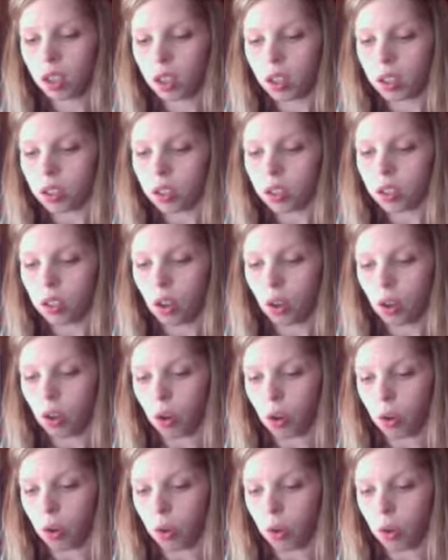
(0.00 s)

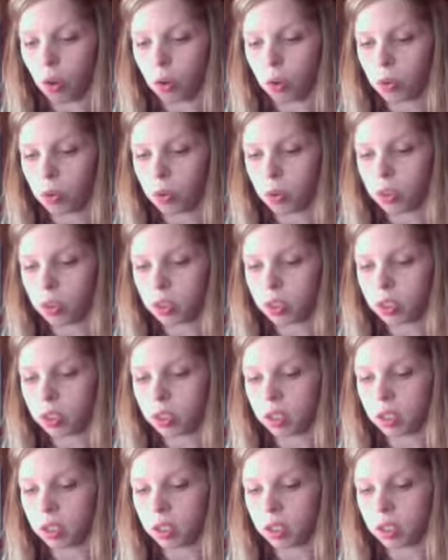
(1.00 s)
So
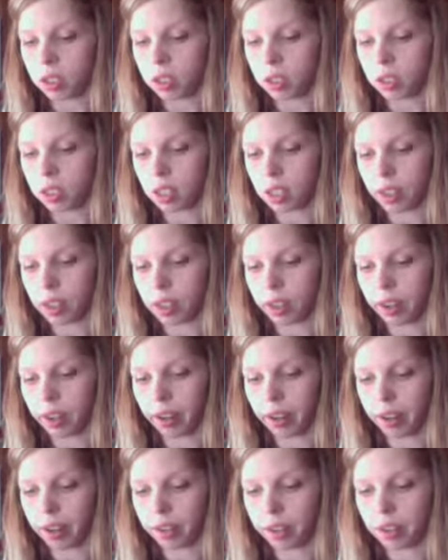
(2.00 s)
let's see
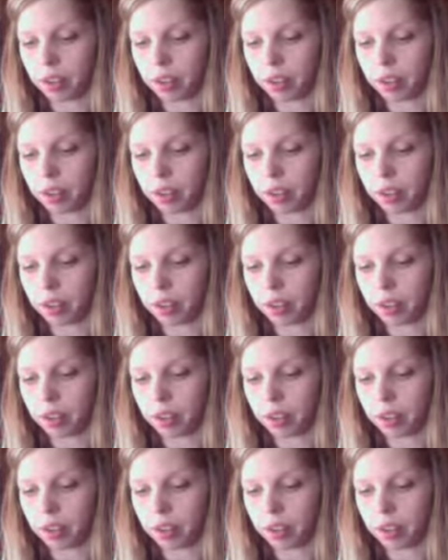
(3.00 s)
here.